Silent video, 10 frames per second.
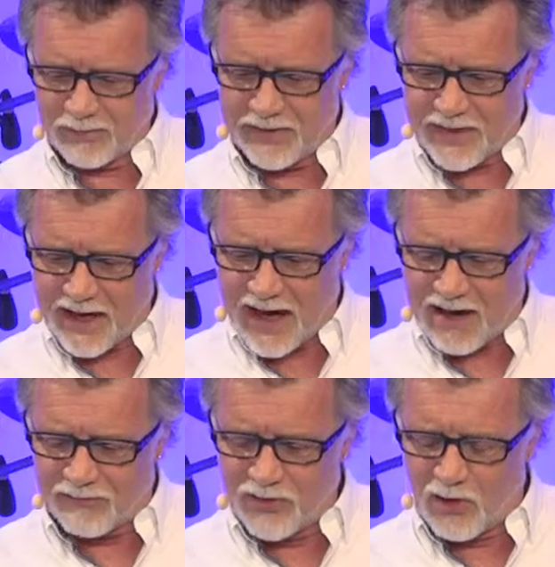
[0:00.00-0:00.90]
they
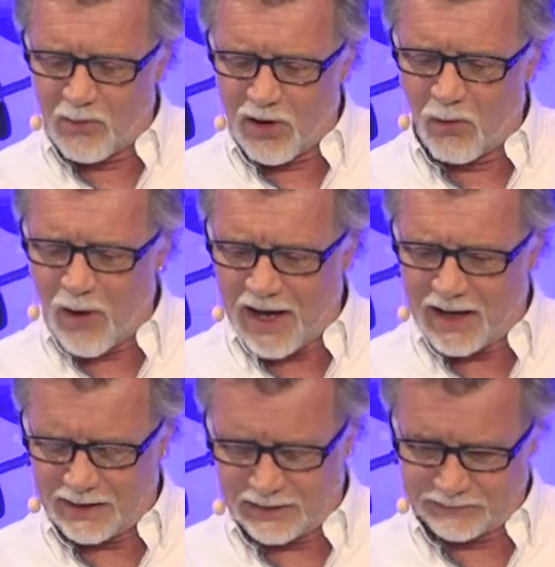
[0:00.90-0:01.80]
have no more
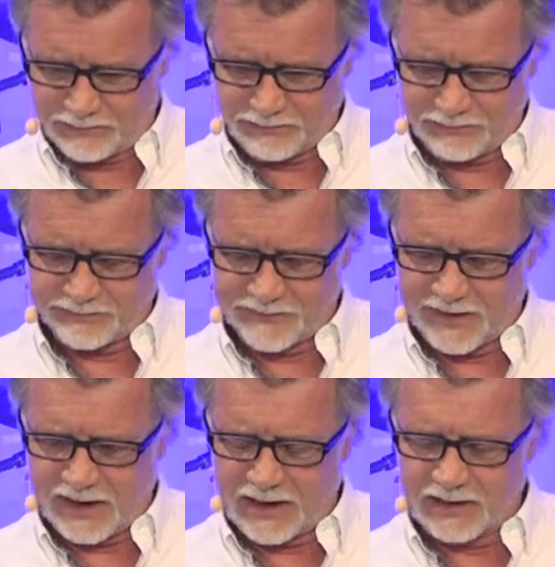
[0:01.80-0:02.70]
wine,
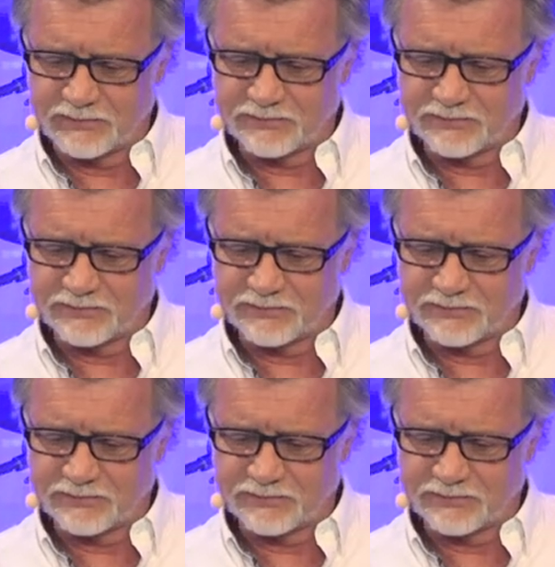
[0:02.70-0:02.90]
okay?